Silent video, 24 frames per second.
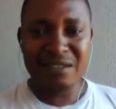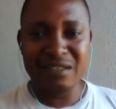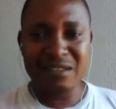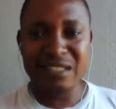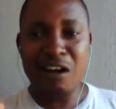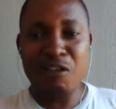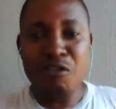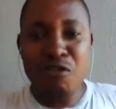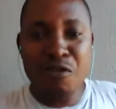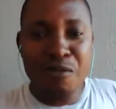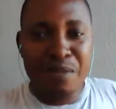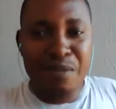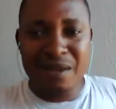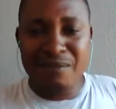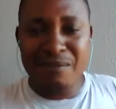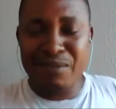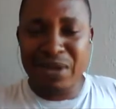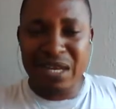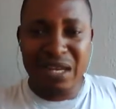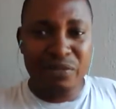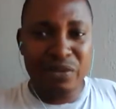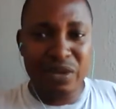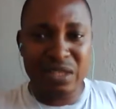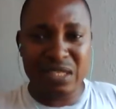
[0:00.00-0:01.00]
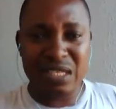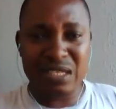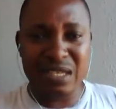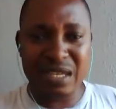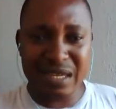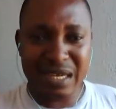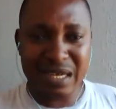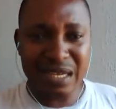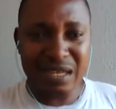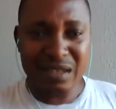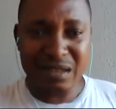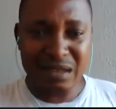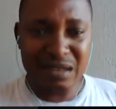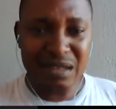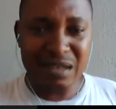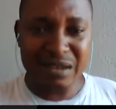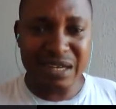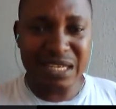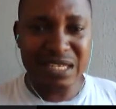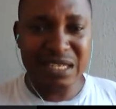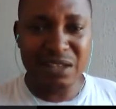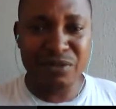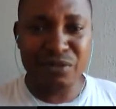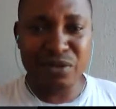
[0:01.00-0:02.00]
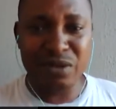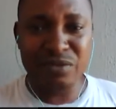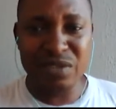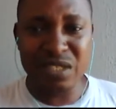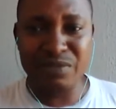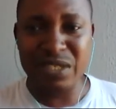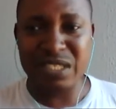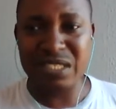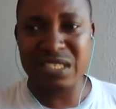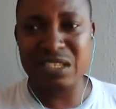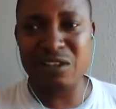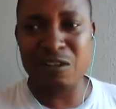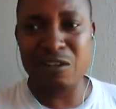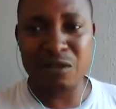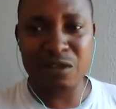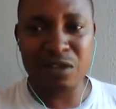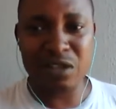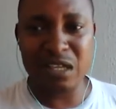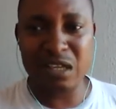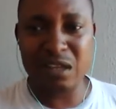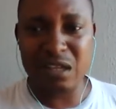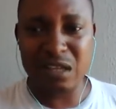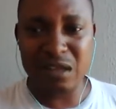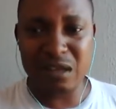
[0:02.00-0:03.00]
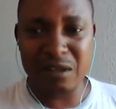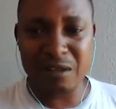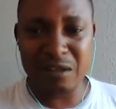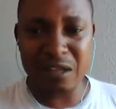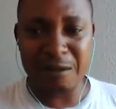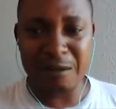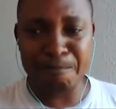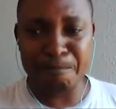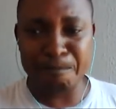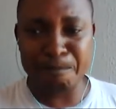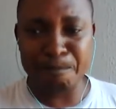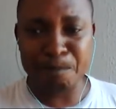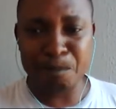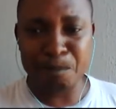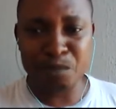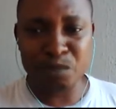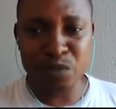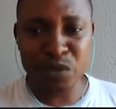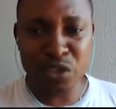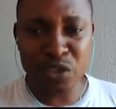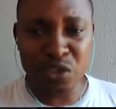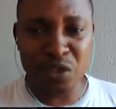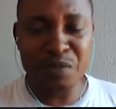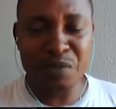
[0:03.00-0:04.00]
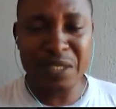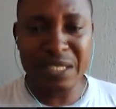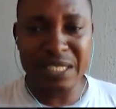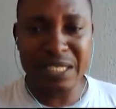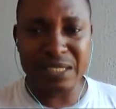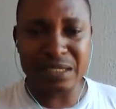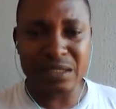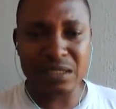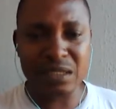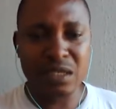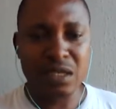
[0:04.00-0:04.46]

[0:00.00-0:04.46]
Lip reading: will be benefiting greatly from TBC community.